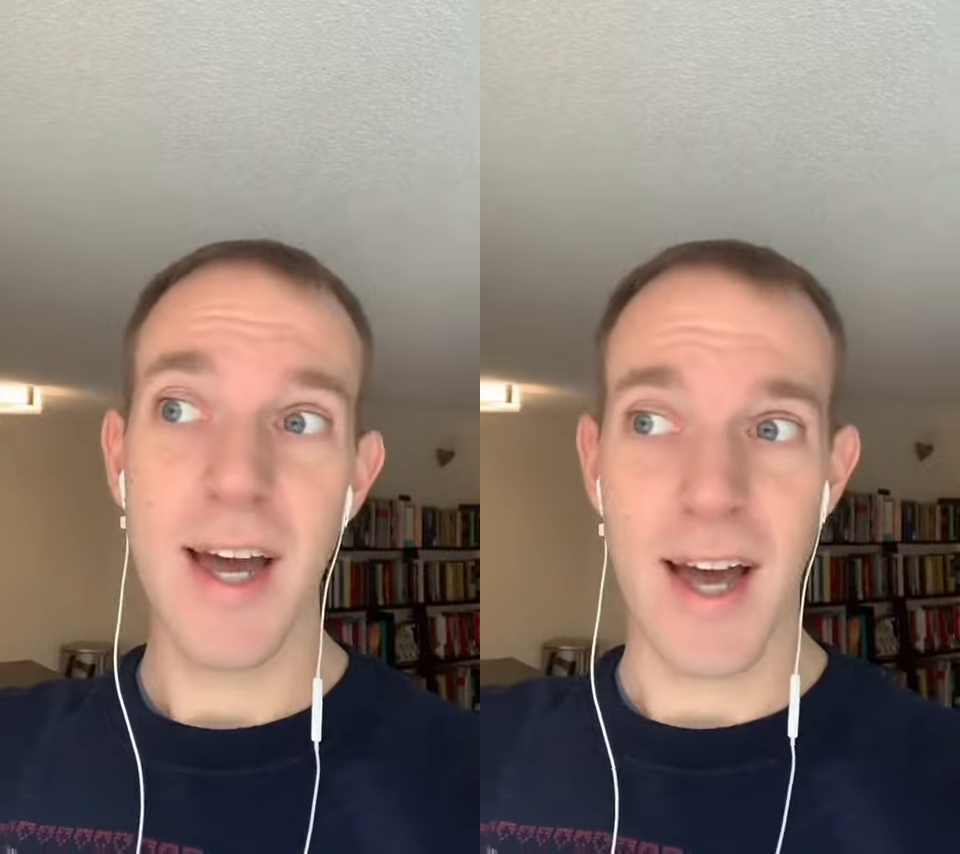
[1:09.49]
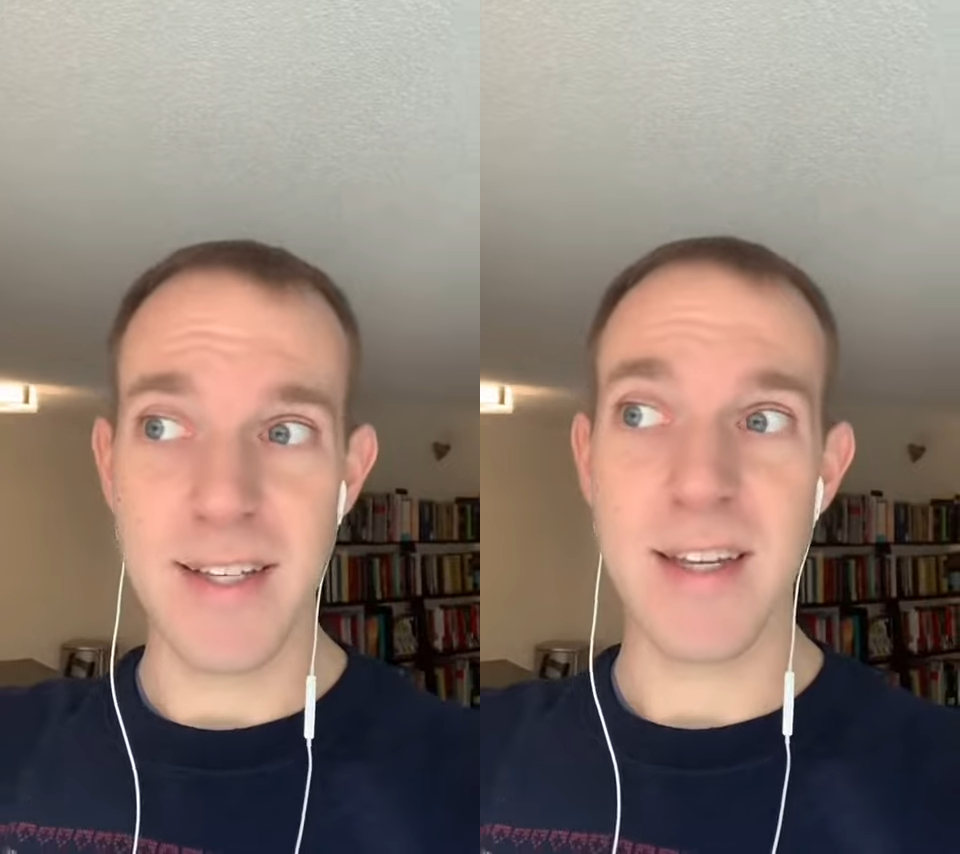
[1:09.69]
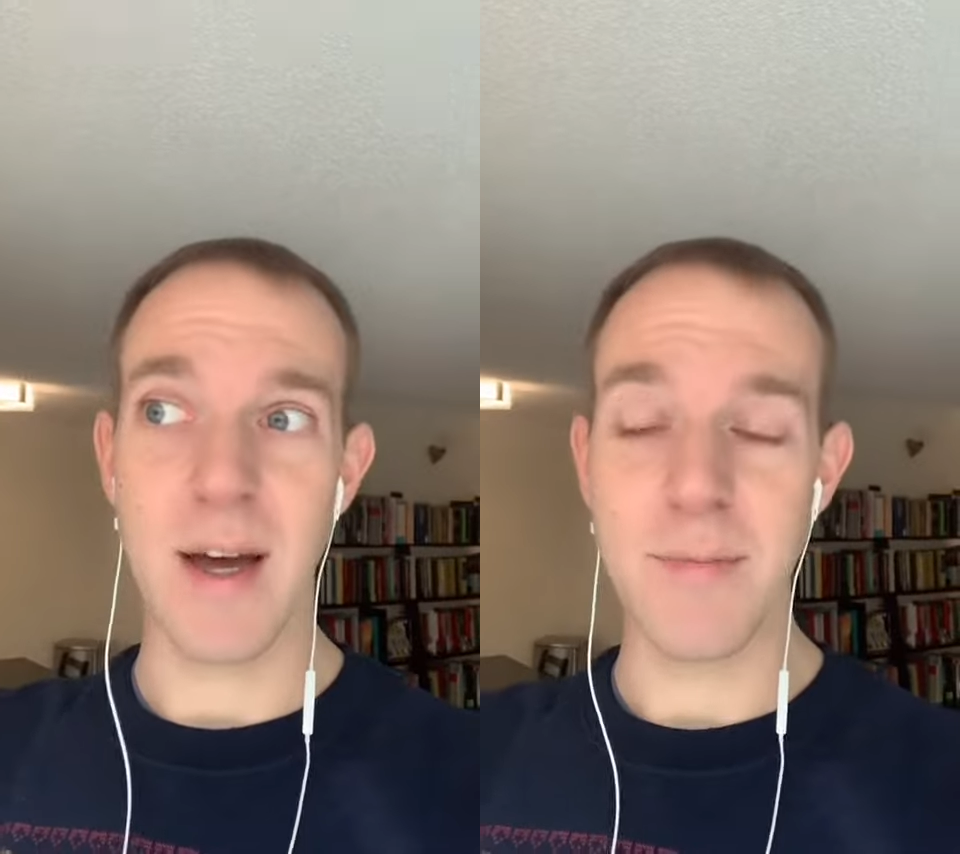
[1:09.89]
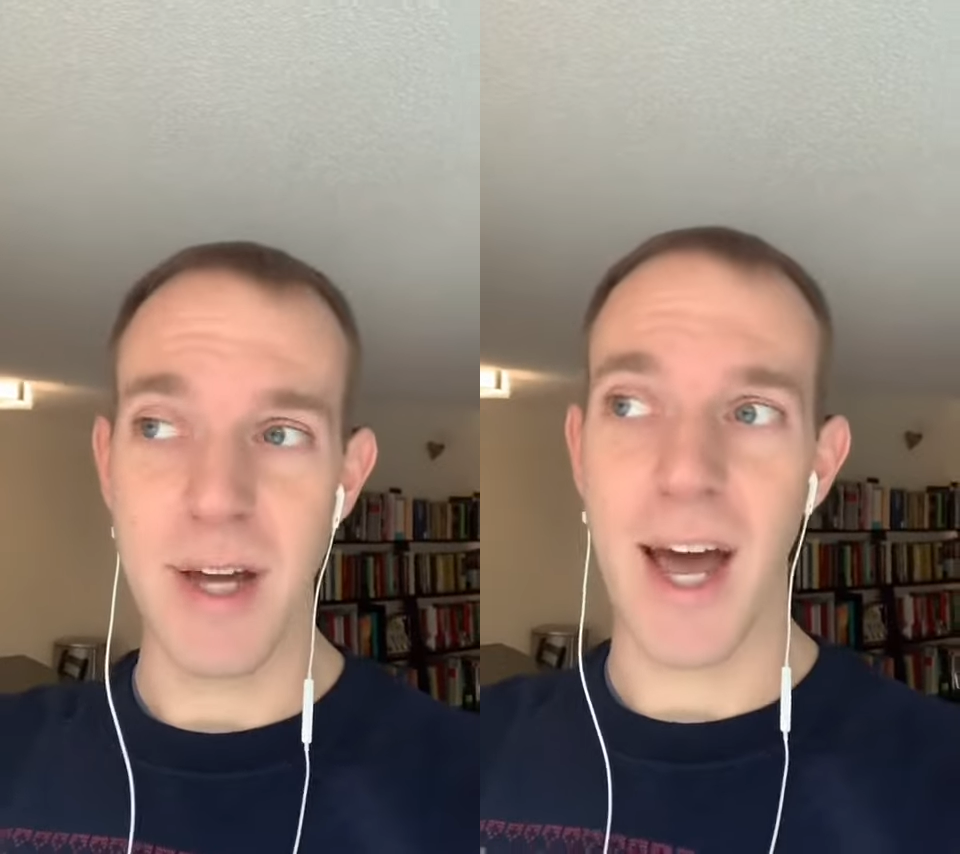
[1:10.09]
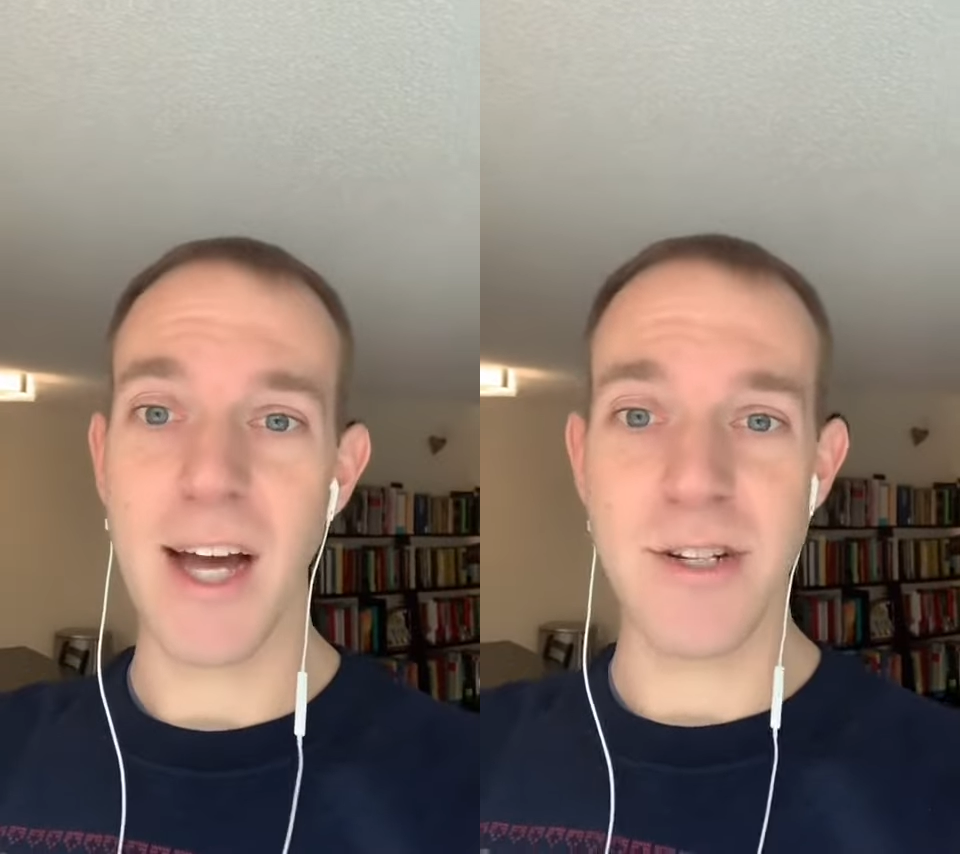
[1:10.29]
has come
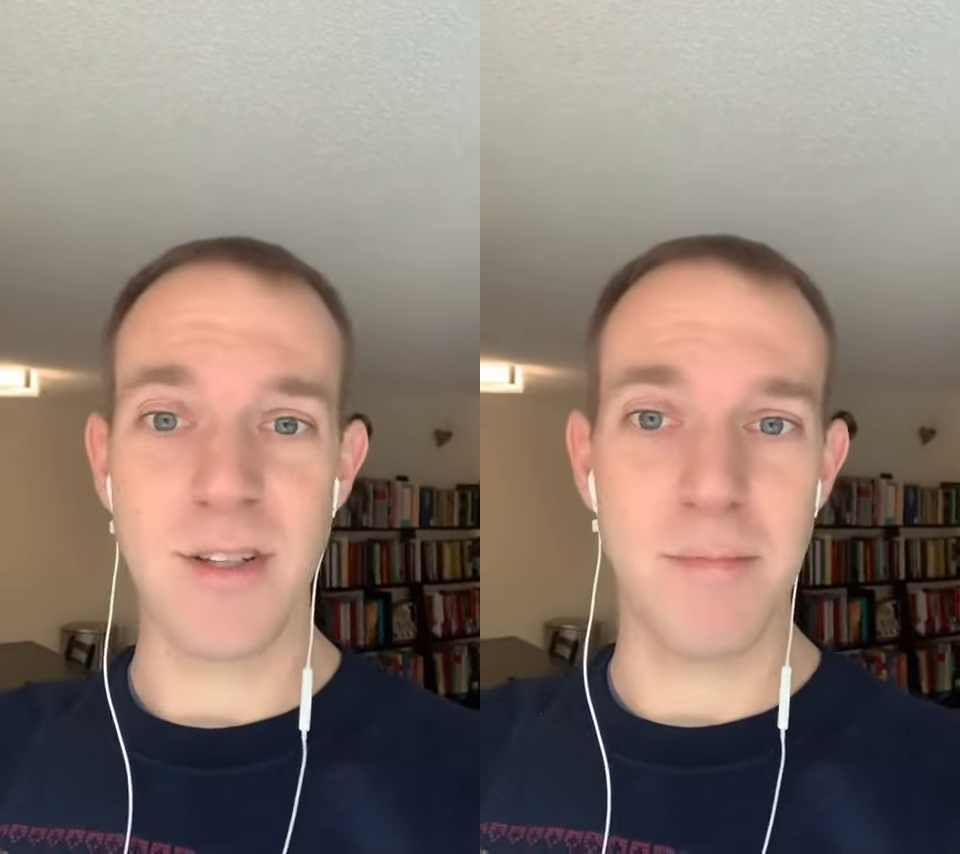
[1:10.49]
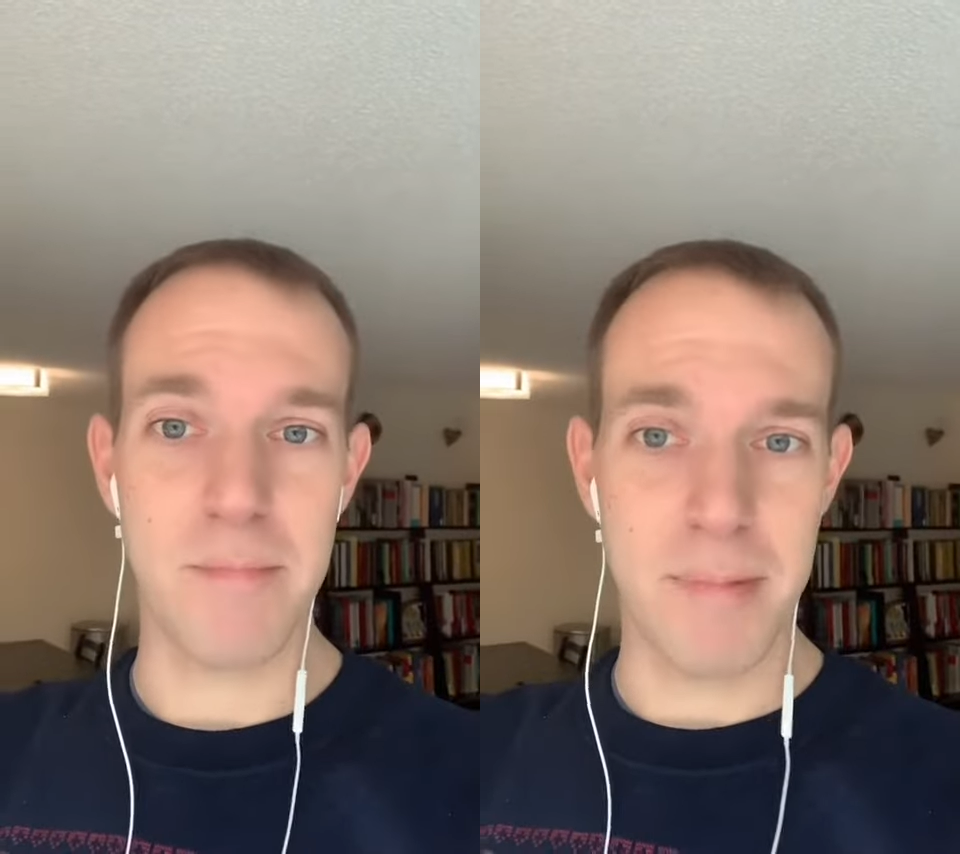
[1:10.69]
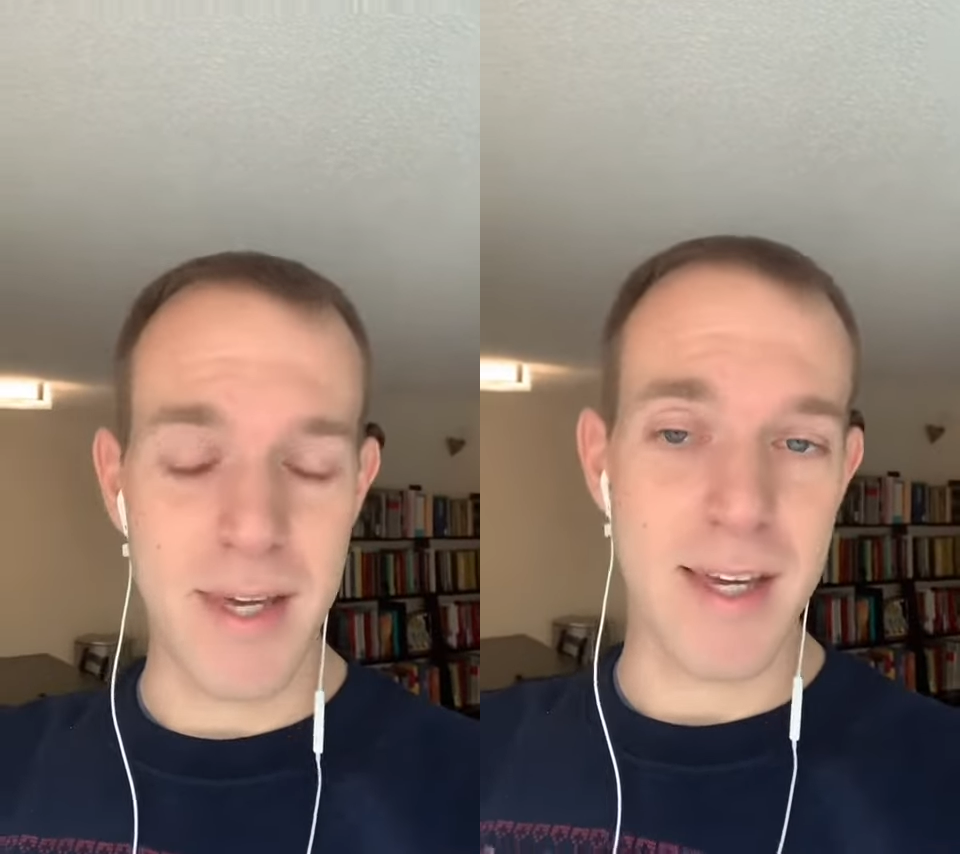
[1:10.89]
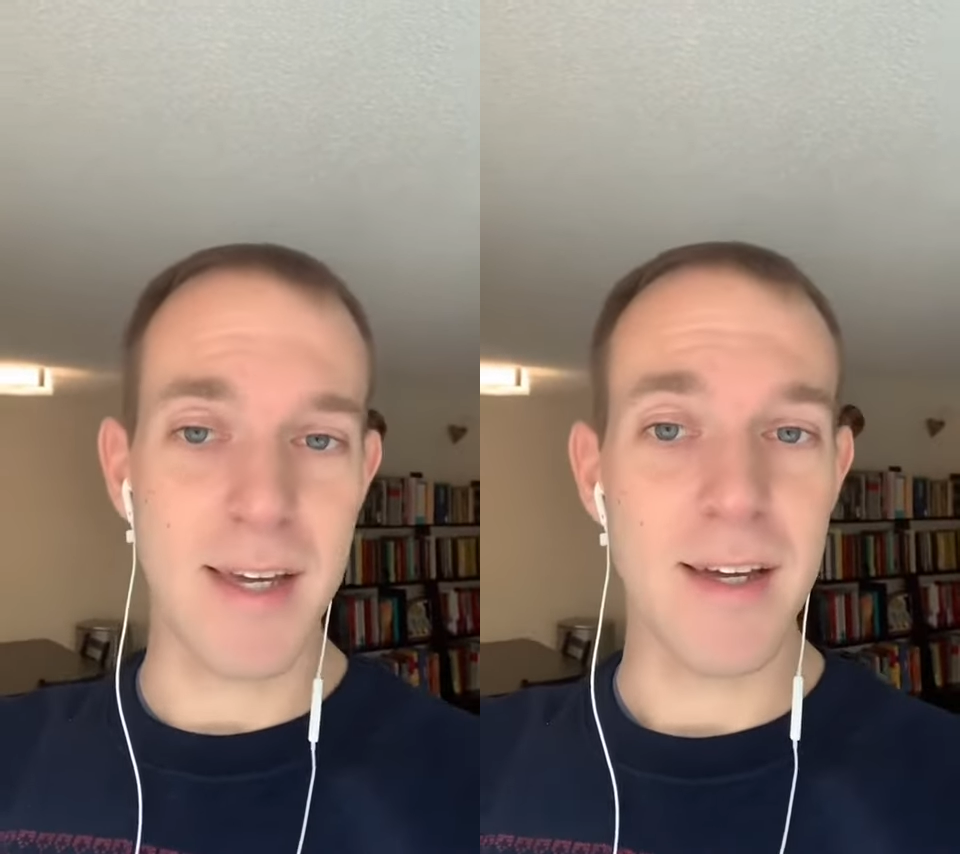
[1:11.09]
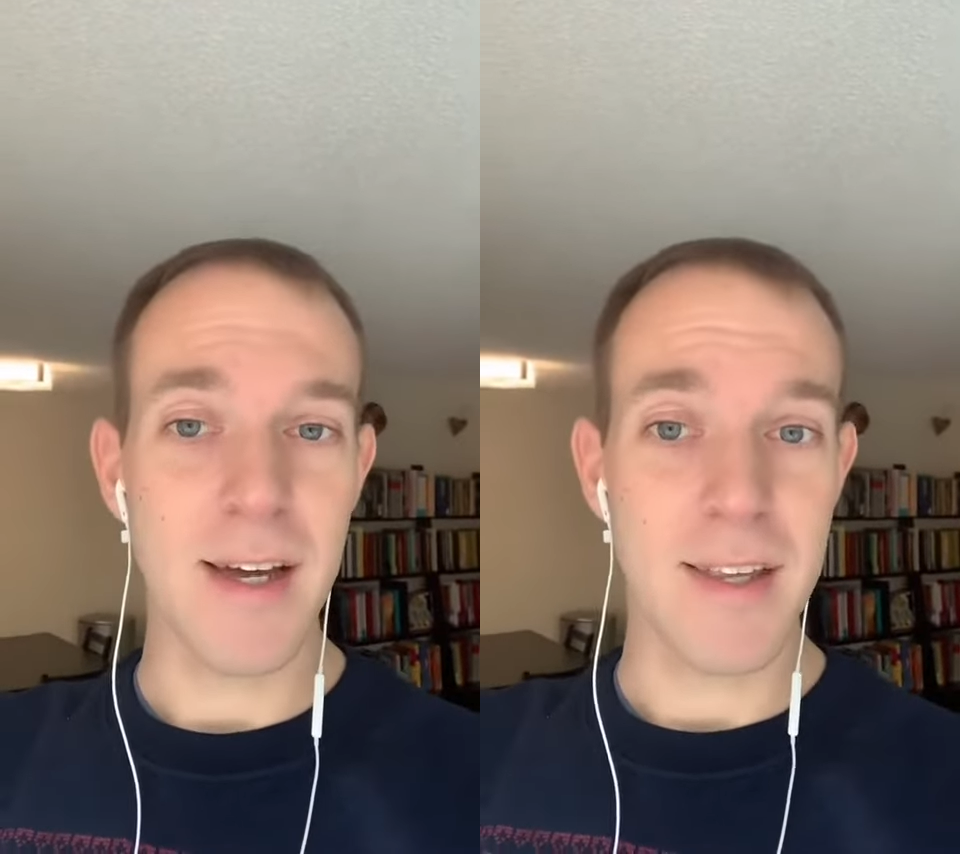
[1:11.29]
to actually be